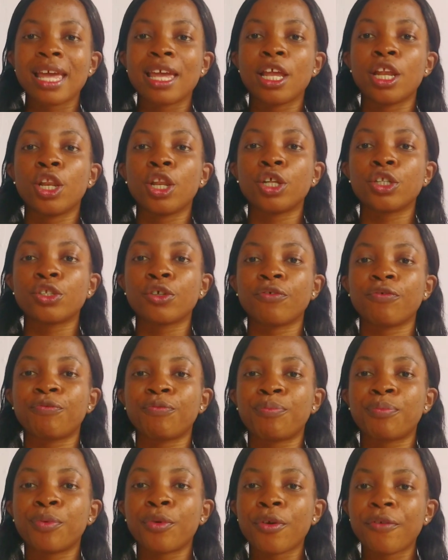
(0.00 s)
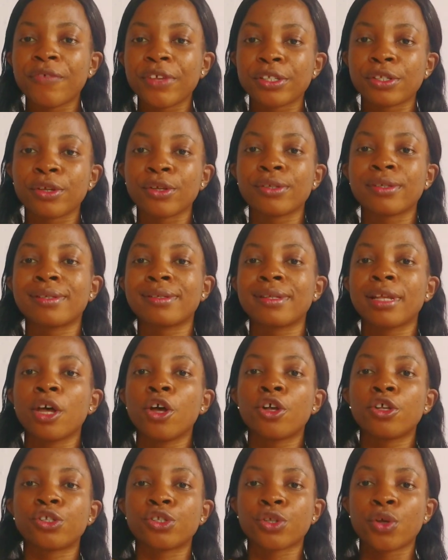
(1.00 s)
a lot of professors,
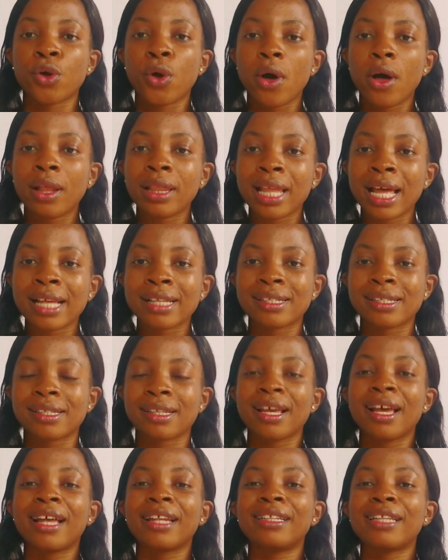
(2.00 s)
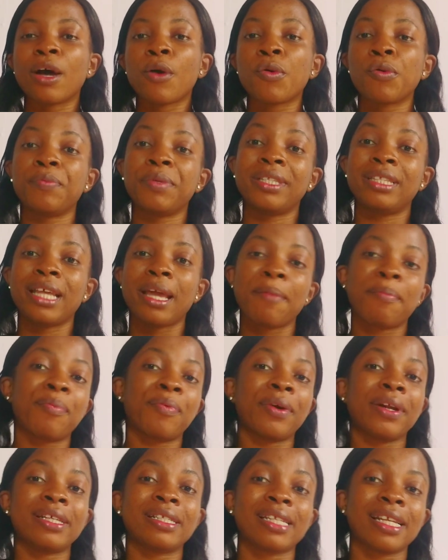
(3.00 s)
scholars that will be there
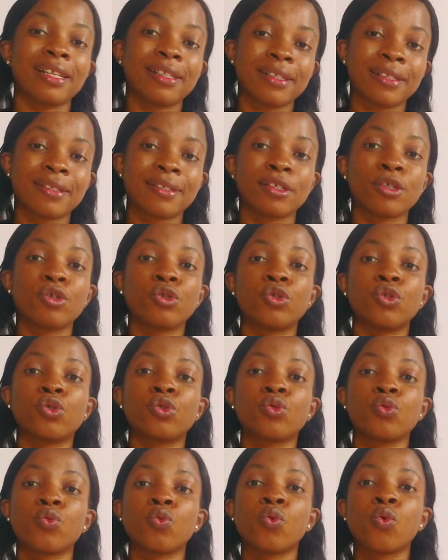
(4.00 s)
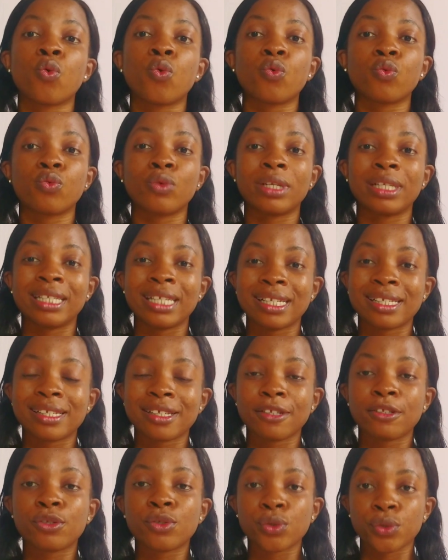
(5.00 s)
present to
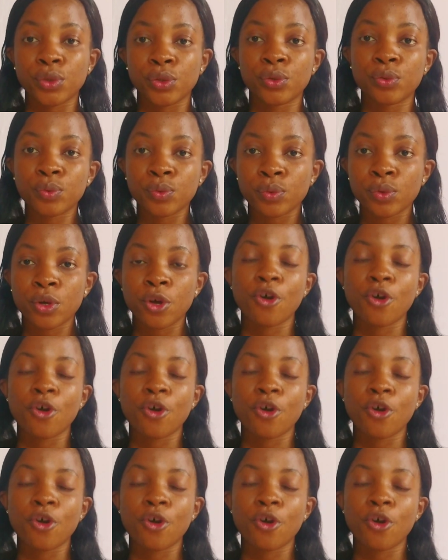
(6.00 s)
listen to you.